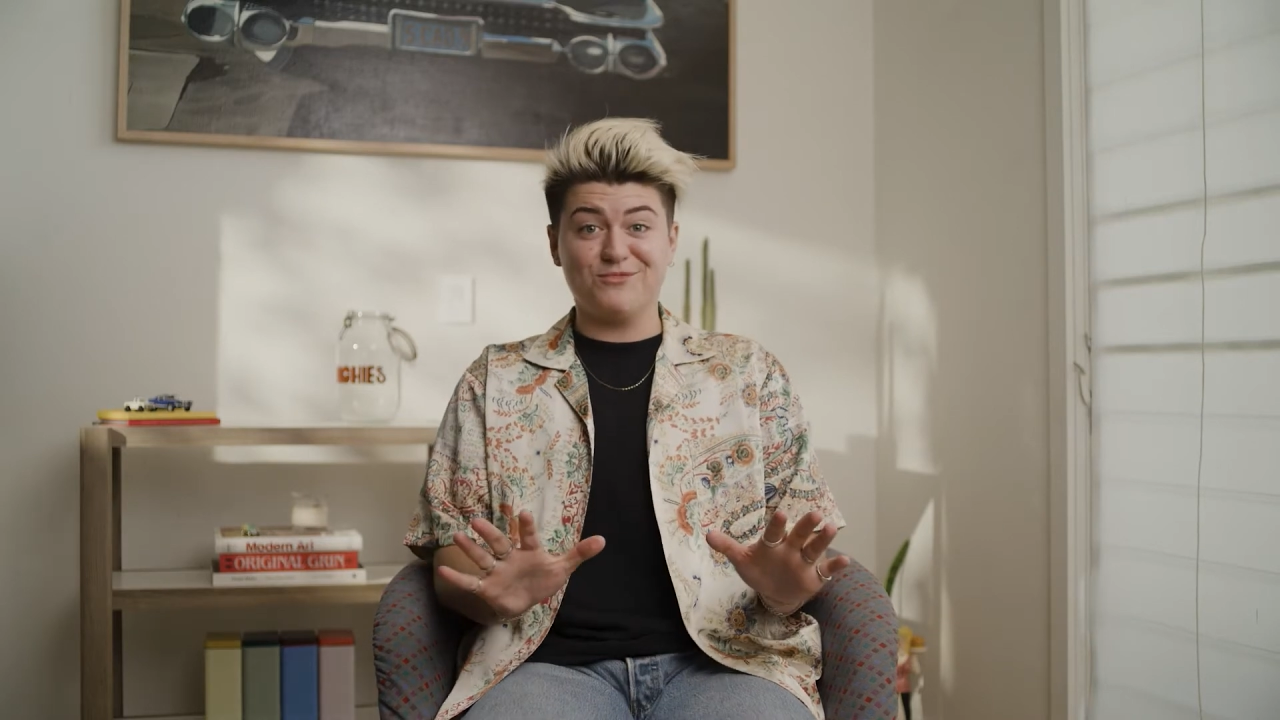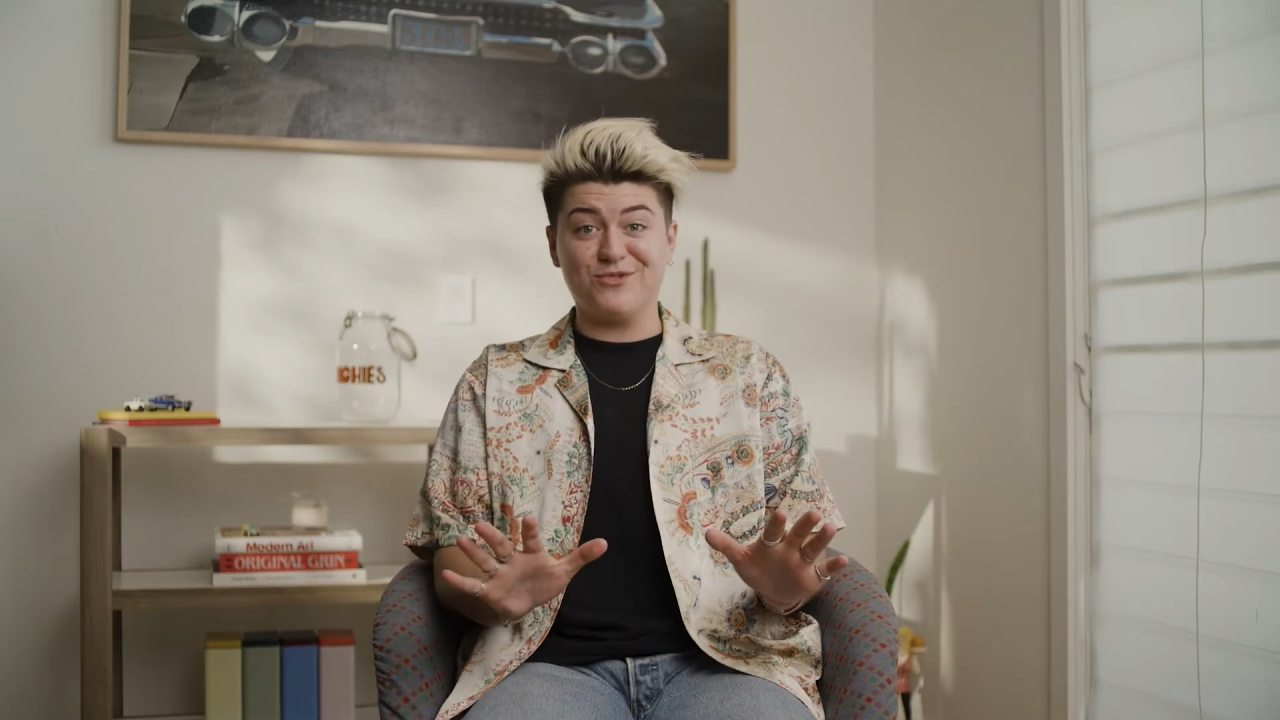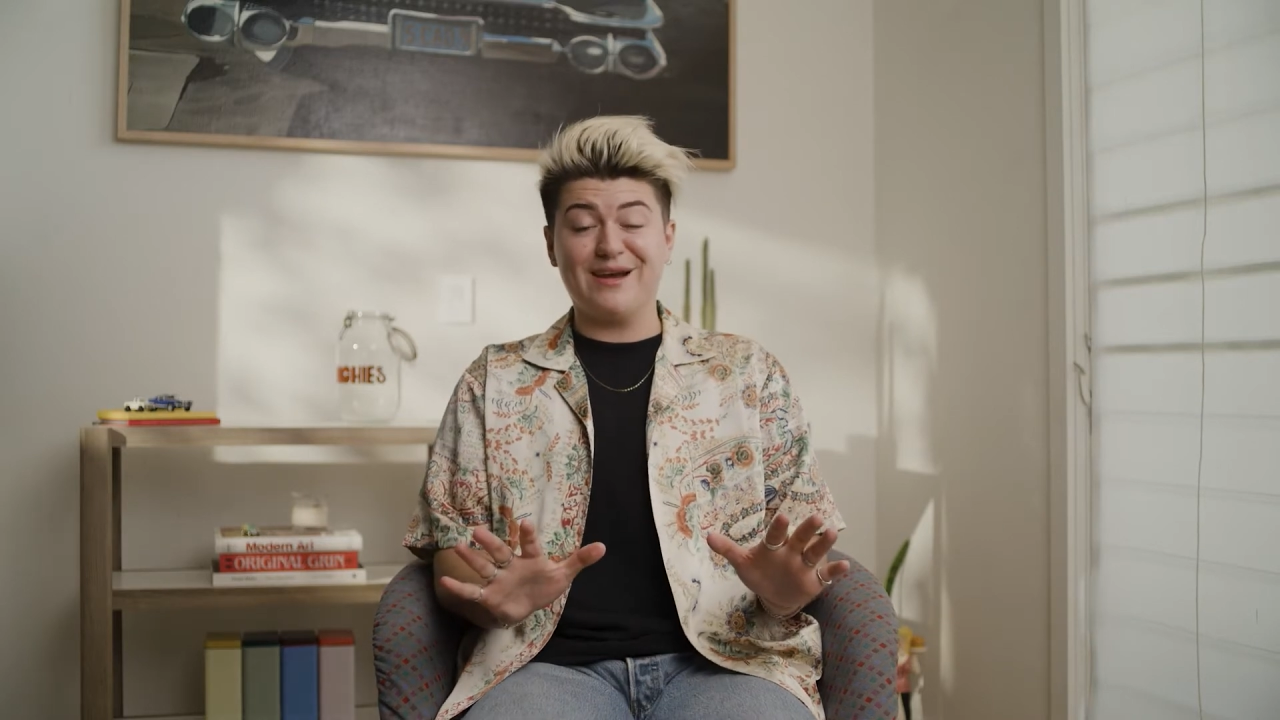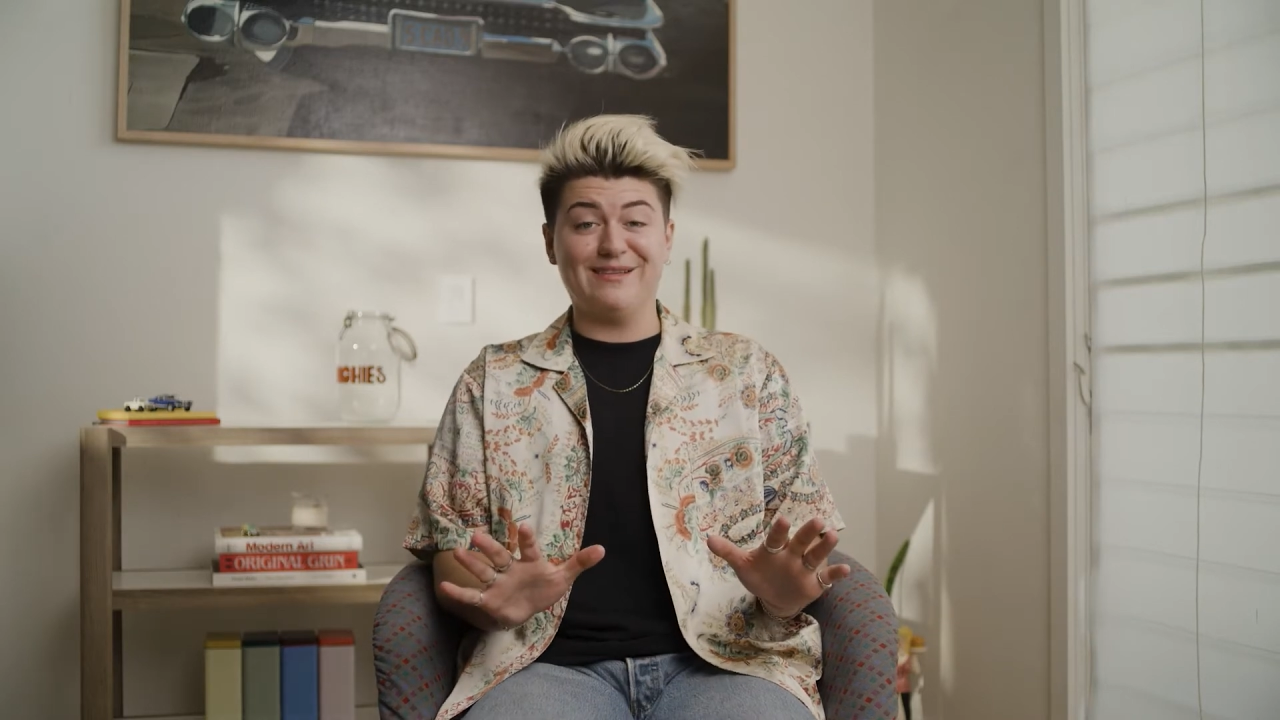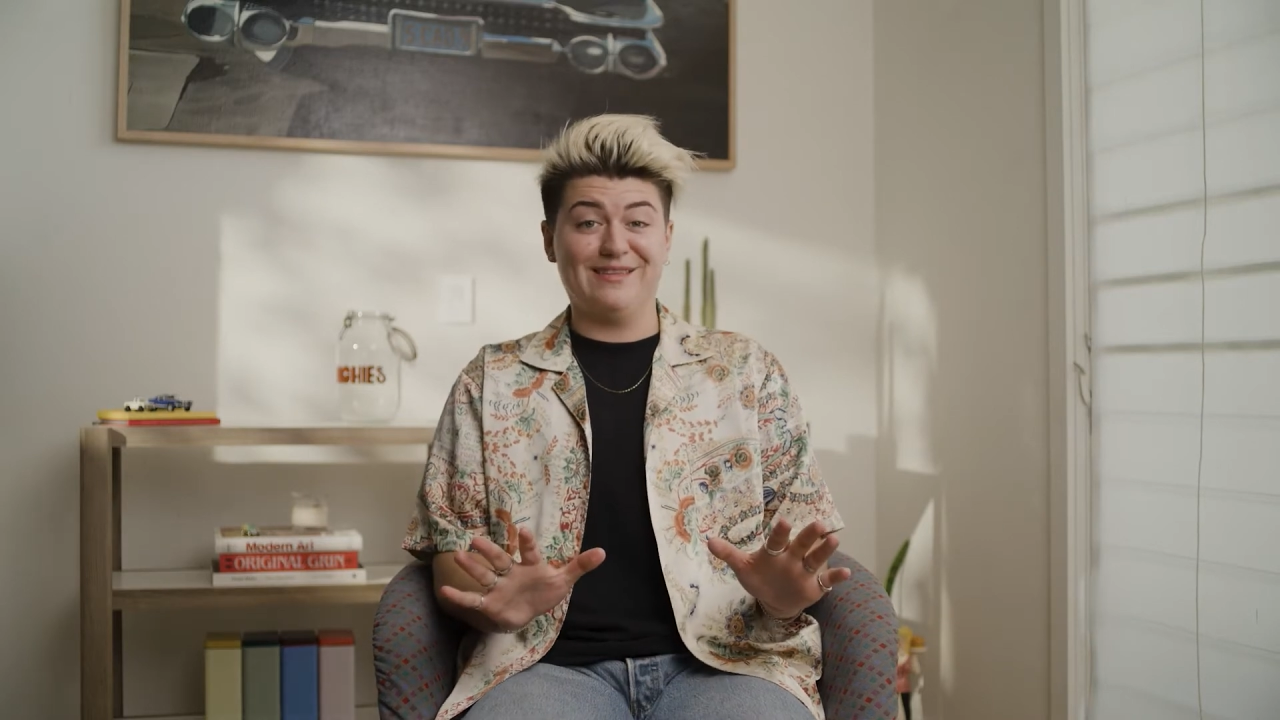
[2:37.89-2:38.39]

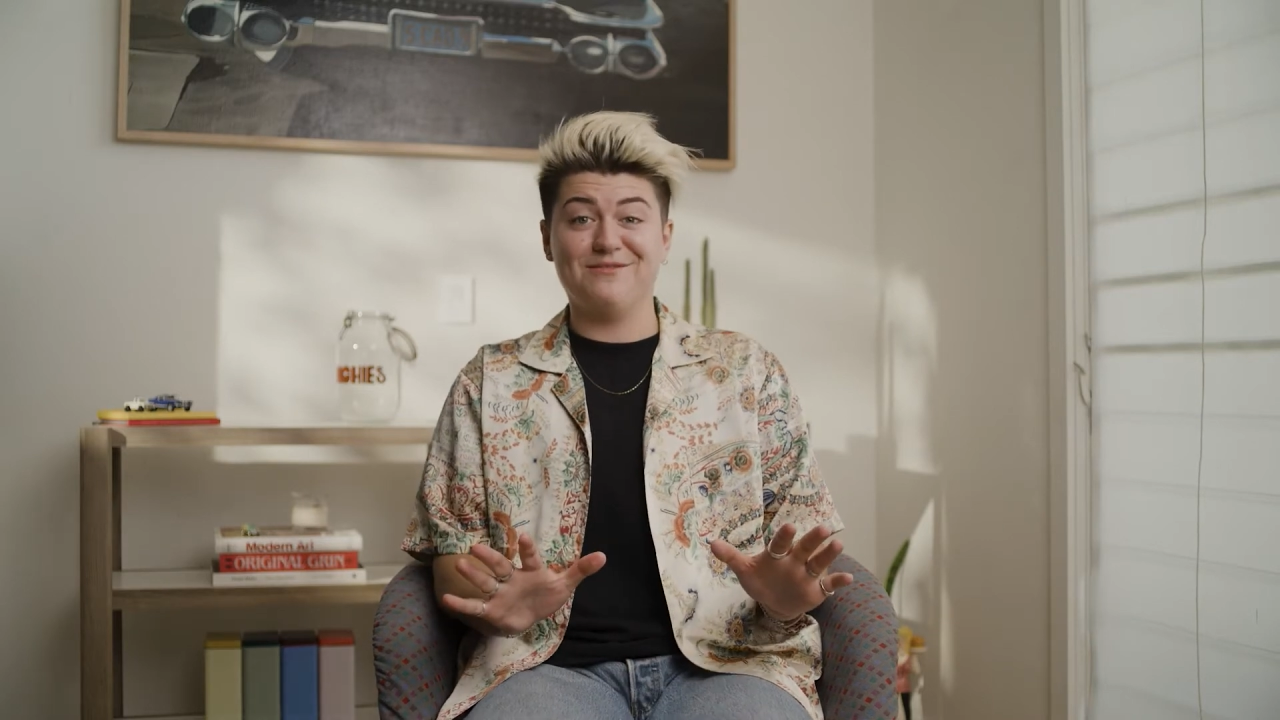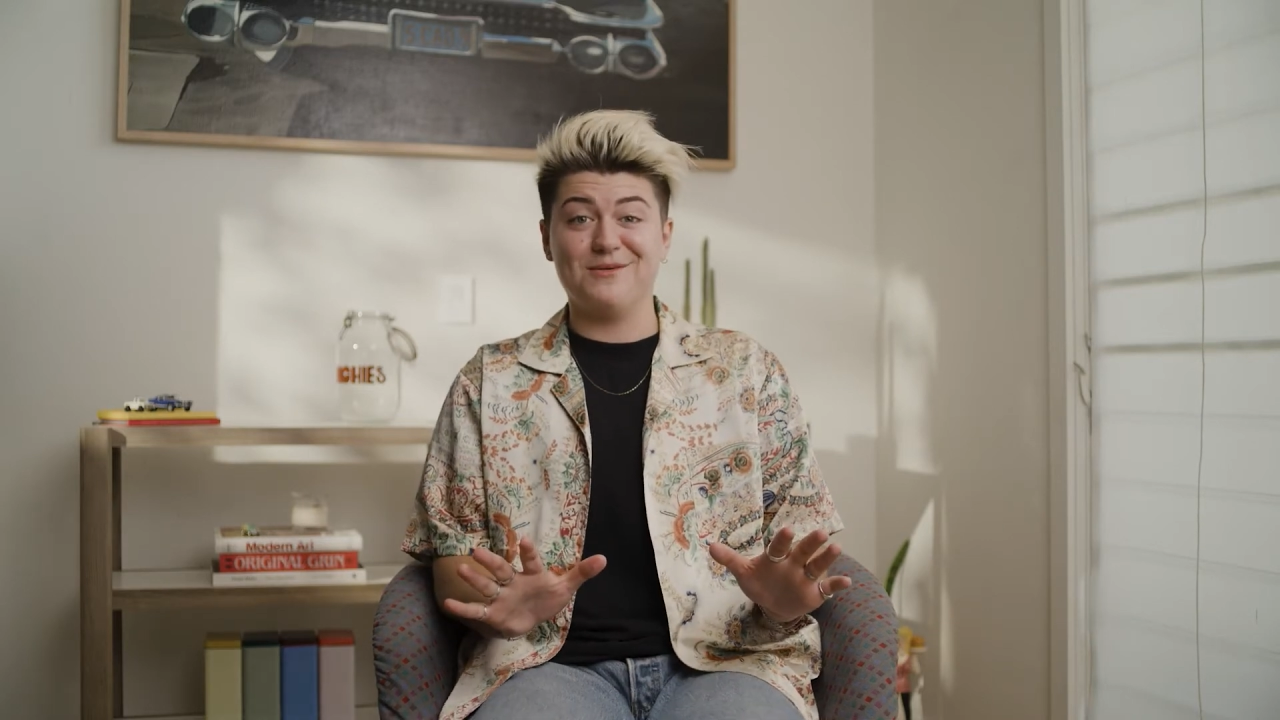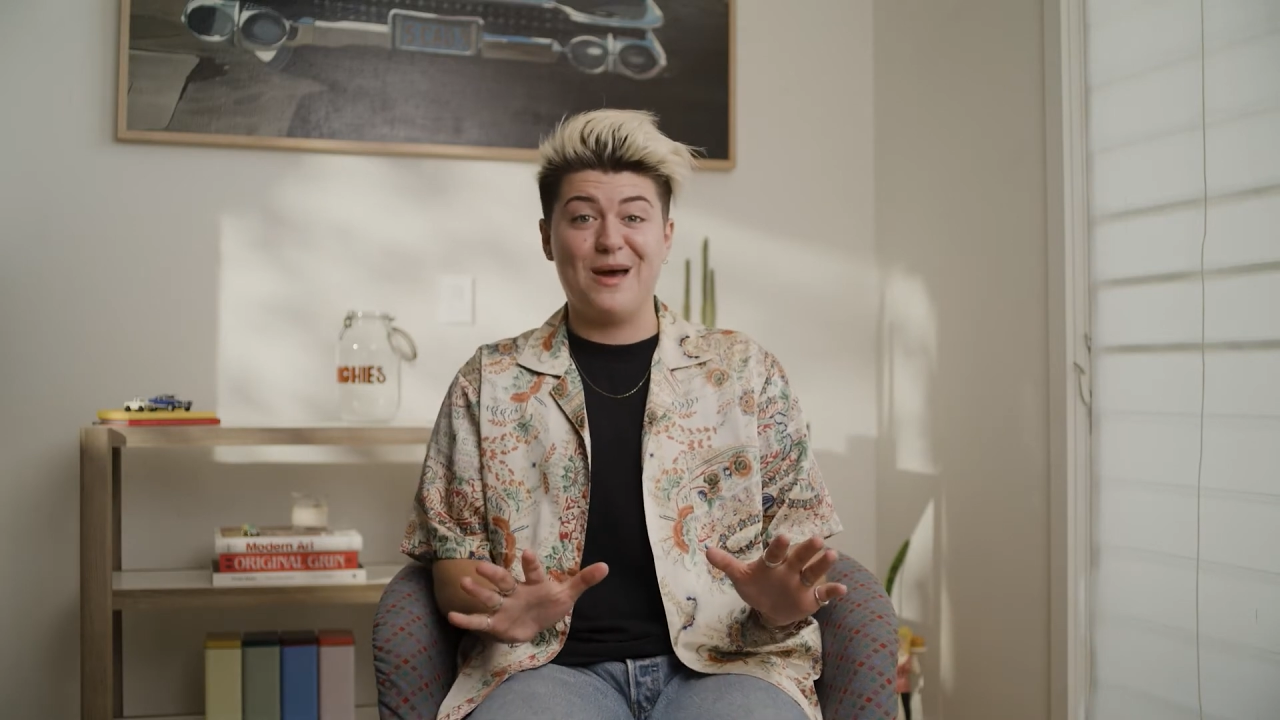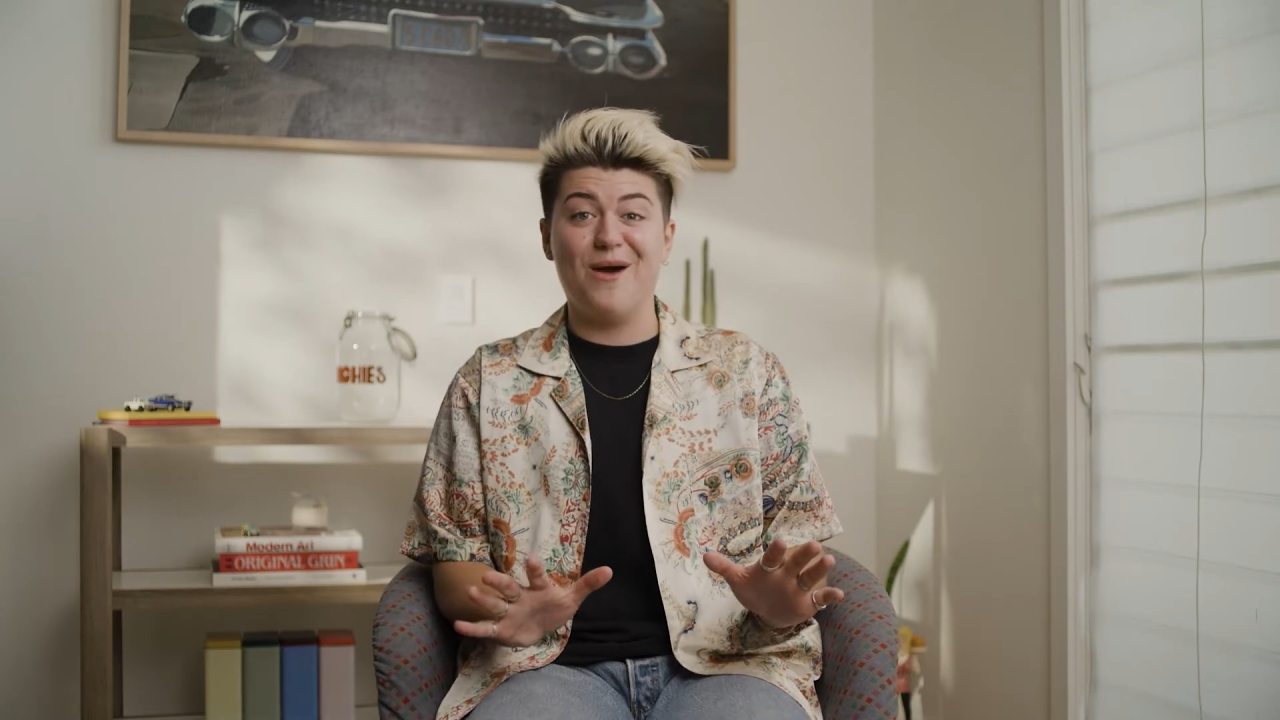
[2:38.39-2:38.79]
try to leave them